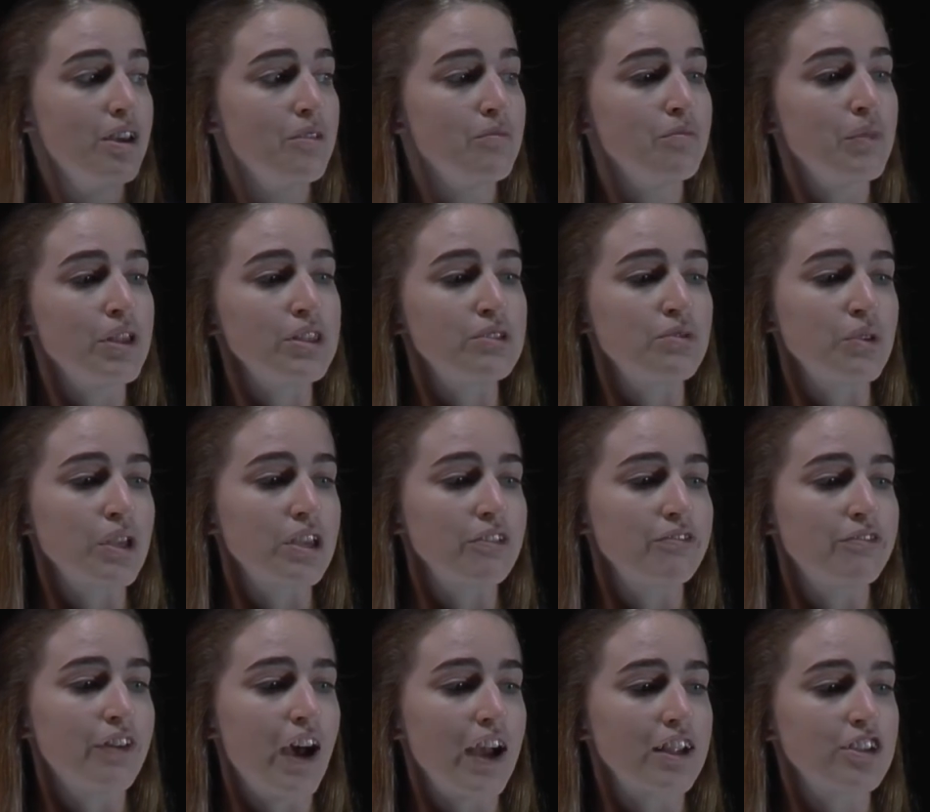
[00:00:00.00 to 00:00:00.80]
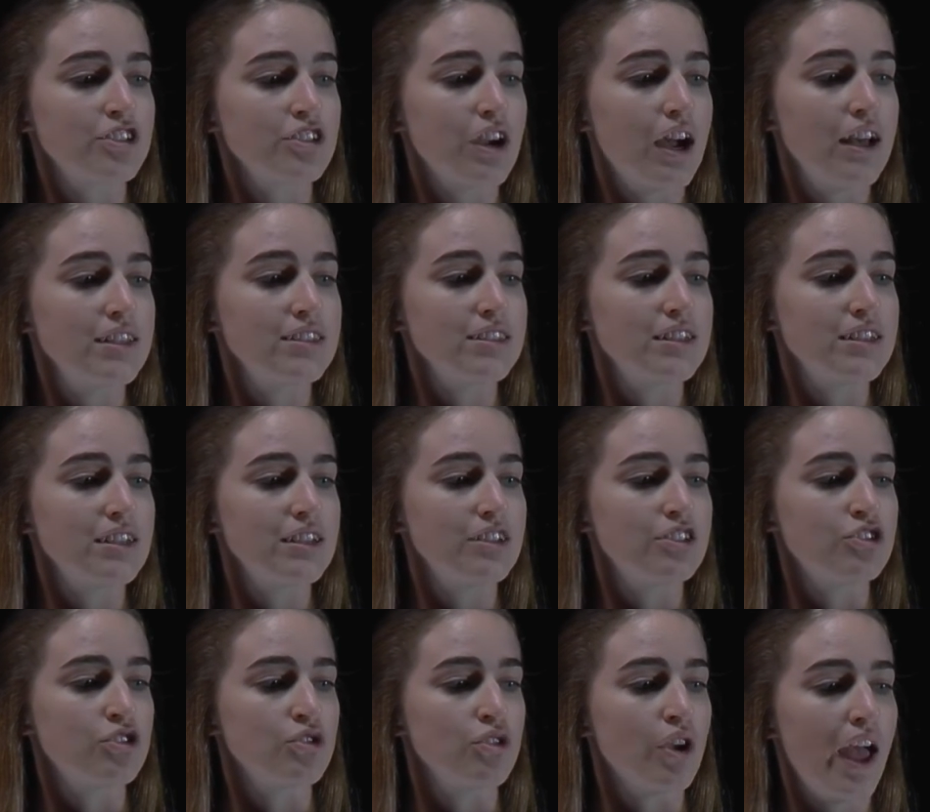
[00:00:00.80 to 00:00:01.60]
means we can factorise
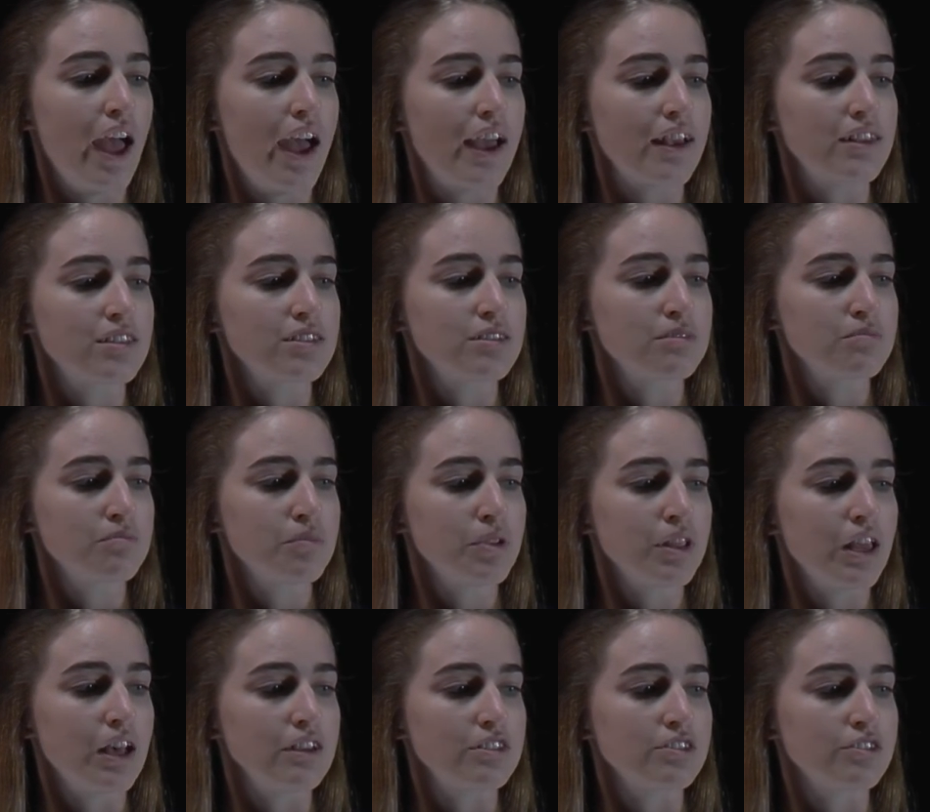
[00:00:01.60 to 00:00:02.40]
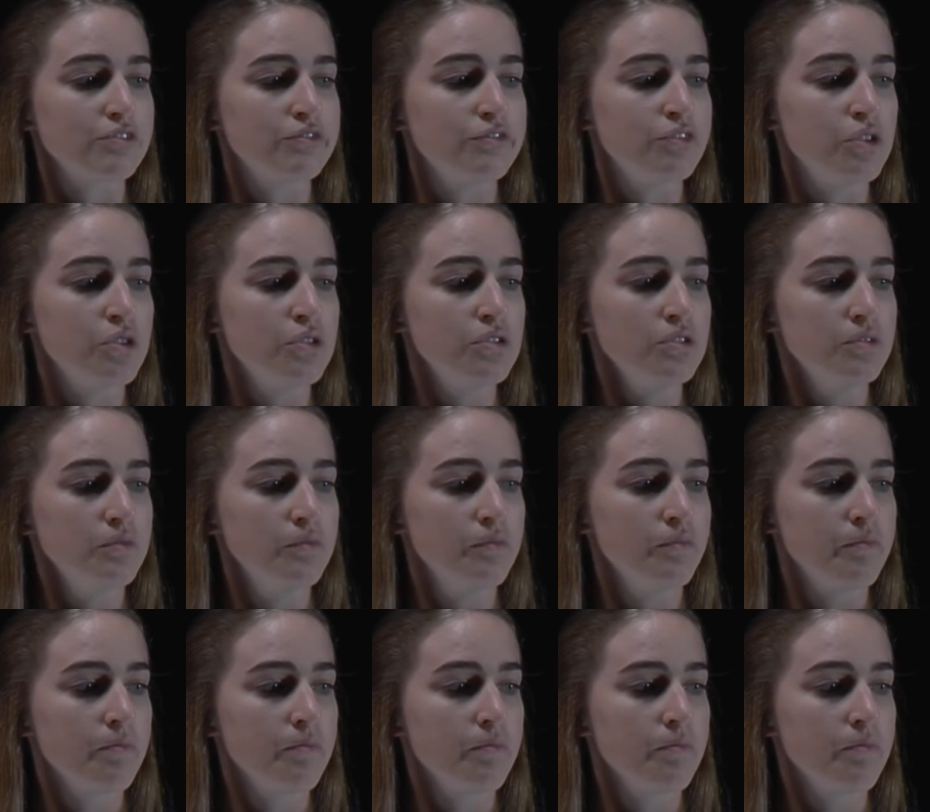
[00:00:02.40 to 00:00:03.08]
it to x plus 4